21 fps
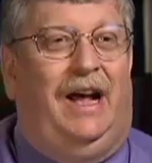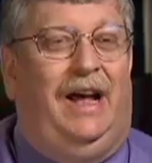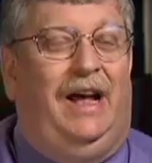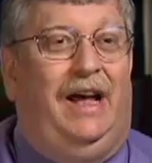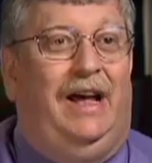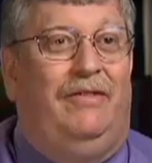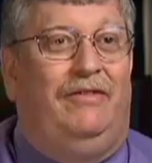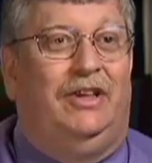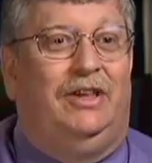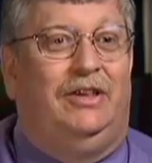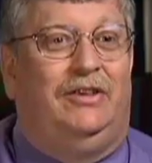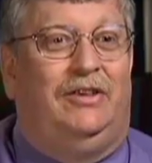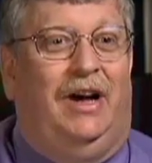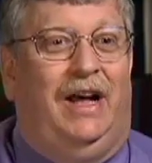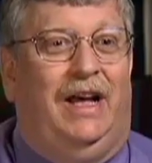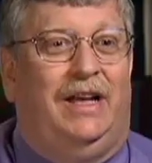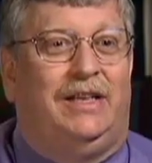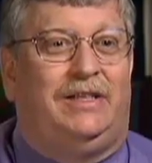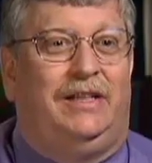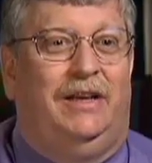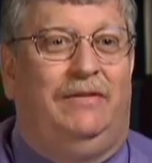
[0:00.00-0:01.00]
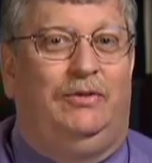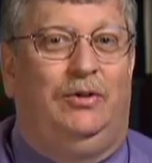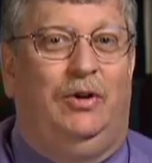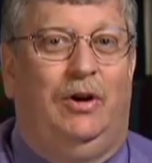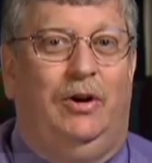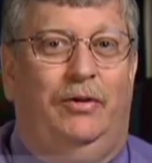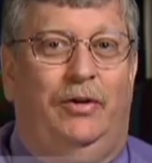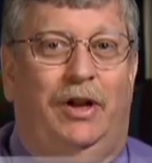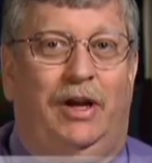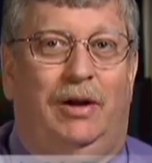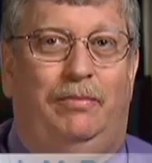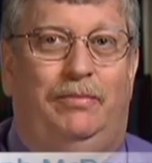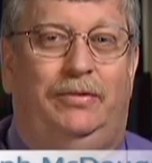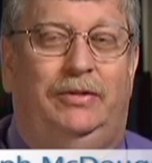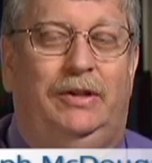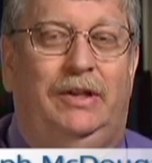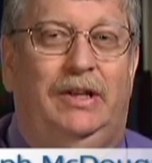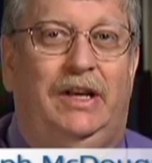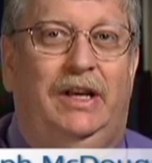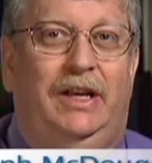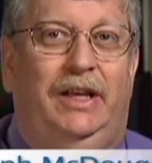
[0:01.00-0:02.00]
I have in class have grown up
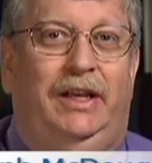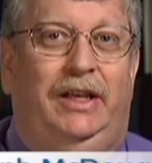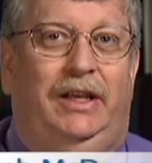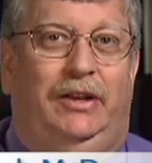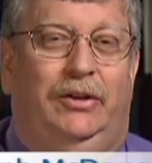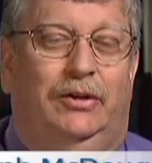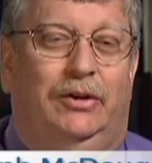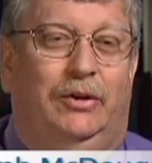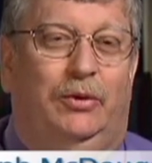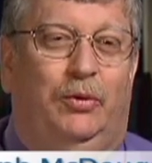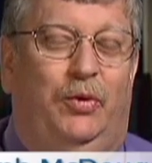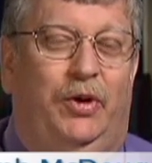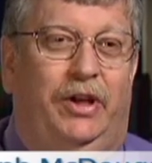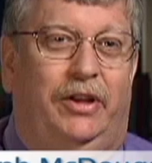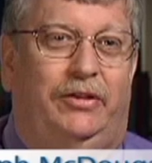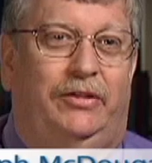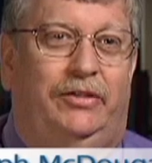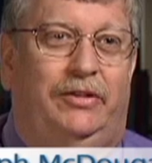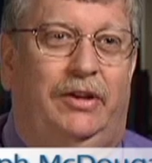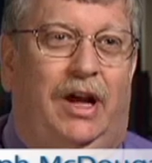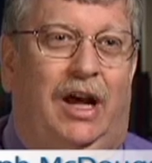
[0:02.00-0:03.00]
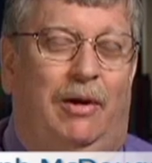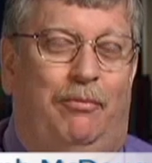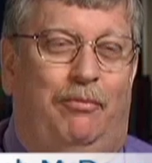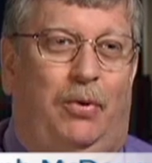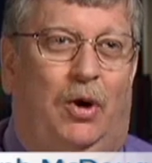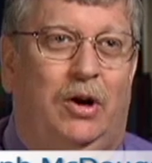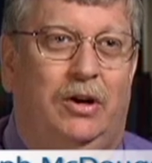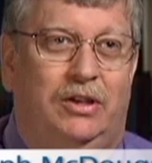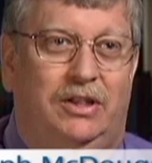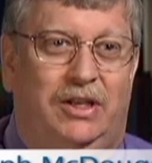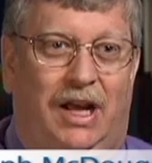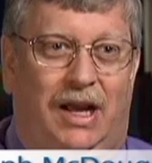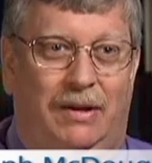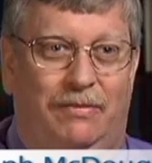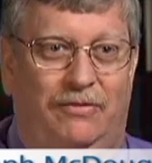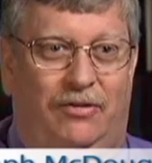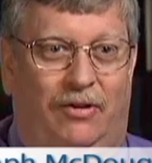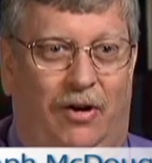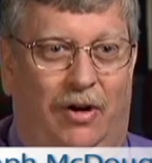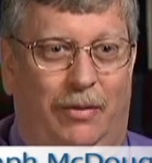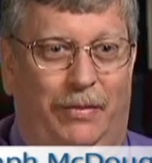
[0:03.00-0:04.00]
either with a part-time
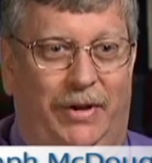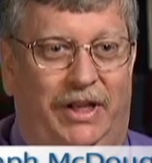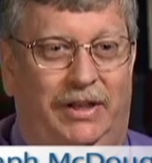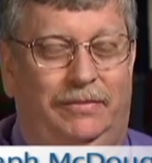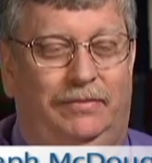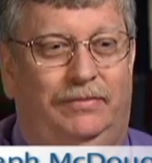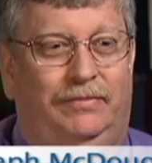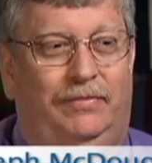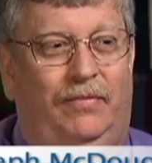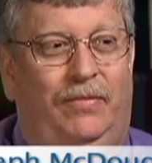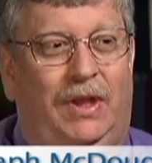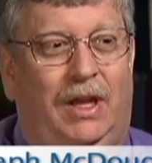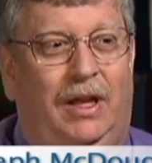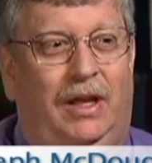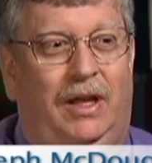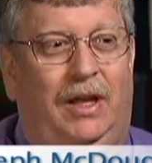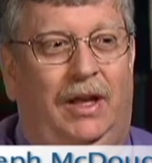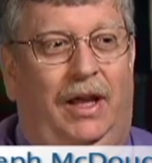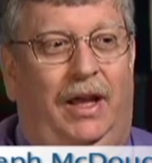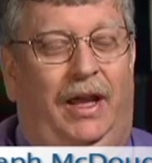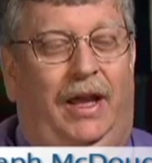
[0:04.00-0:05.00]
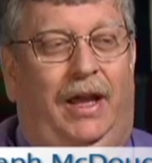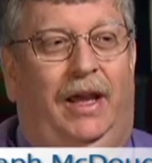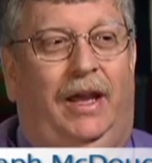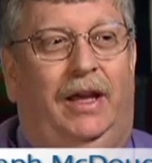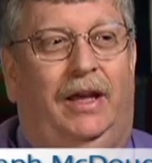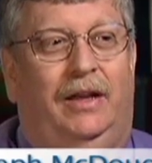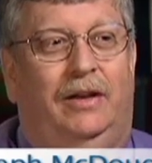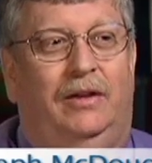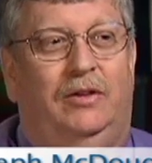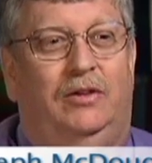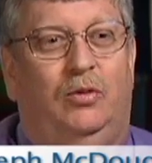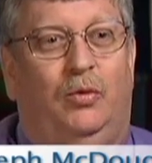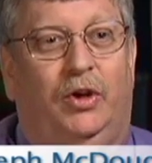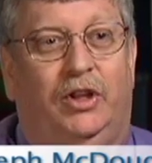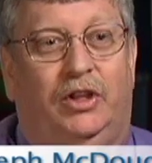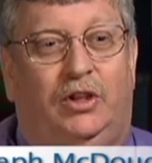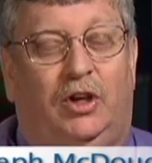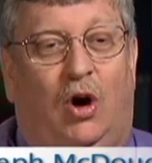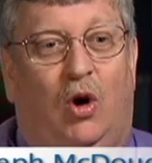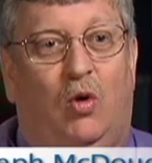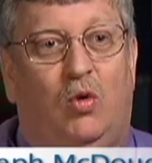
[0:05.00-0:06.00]
farming and
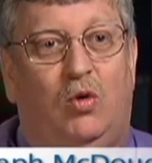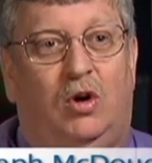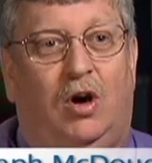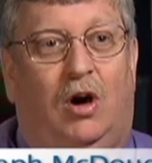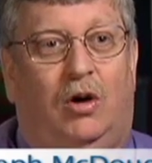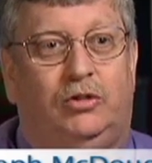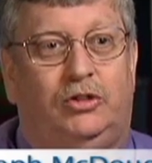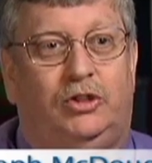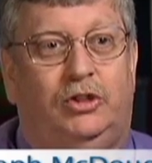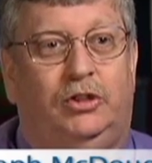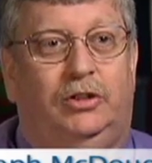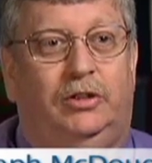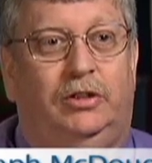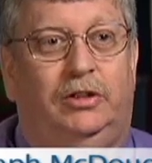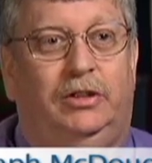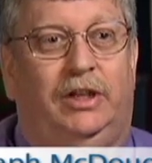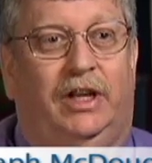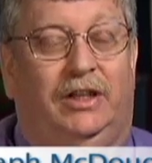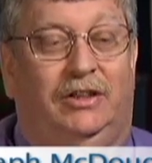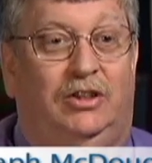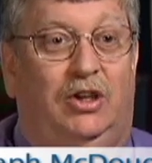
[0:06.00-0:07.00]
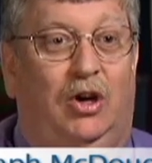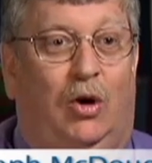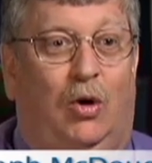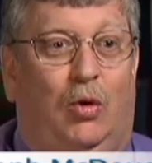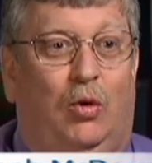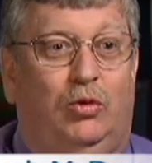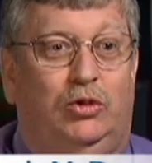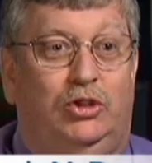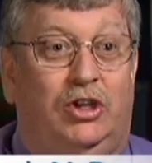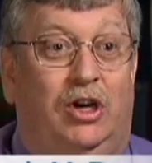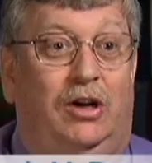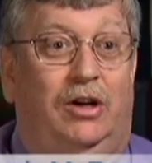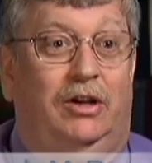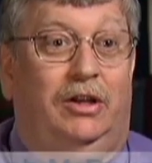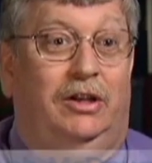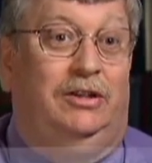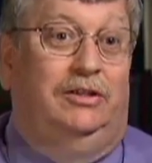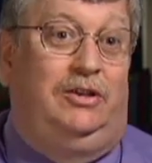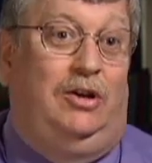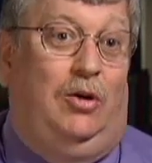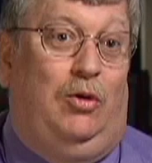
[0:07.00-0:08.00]
with coal culture and coal,
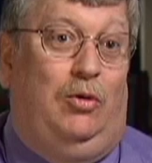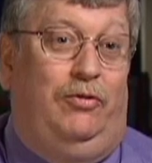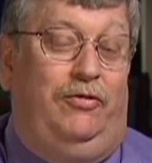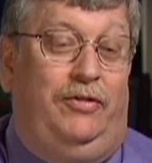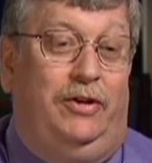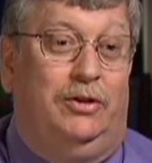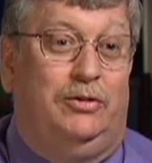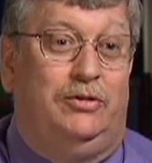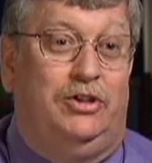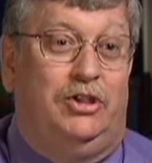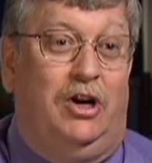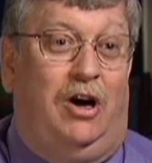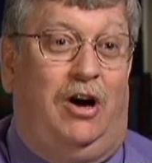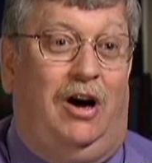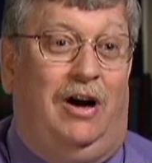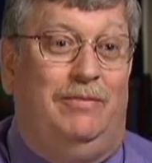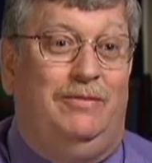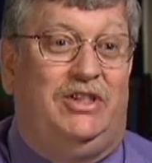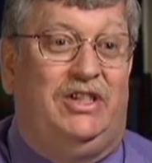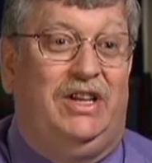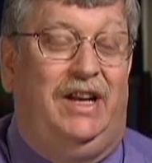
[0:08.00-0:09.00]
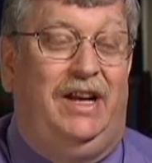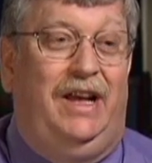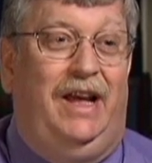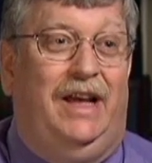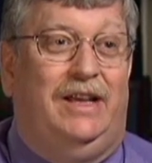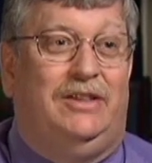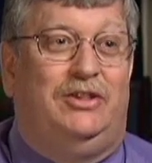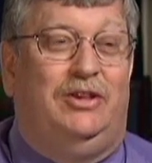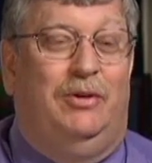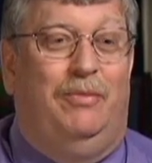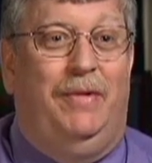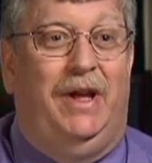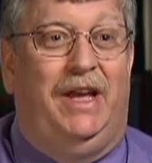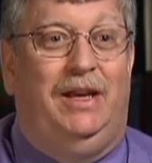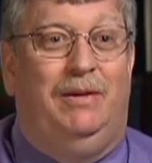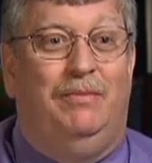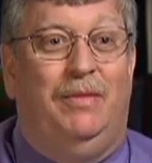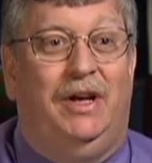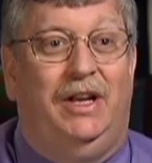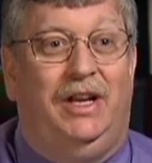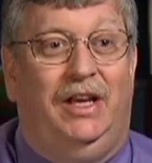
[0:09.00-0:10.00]
and coal field jobs as their
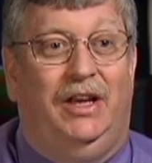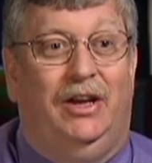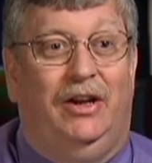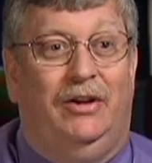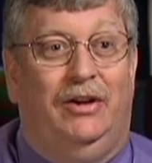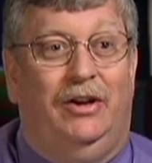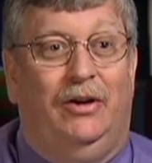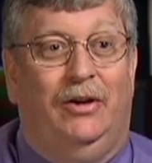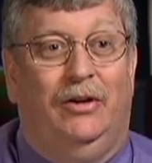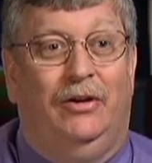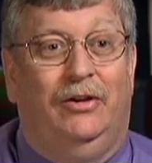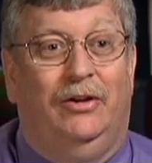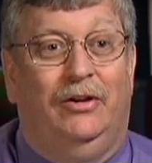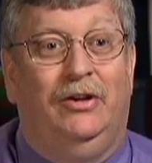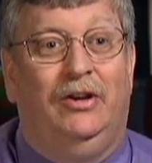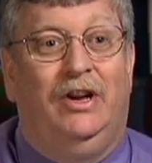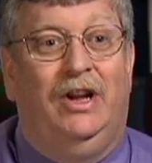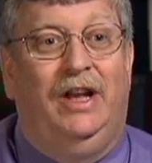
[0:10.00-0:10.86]
main money earner.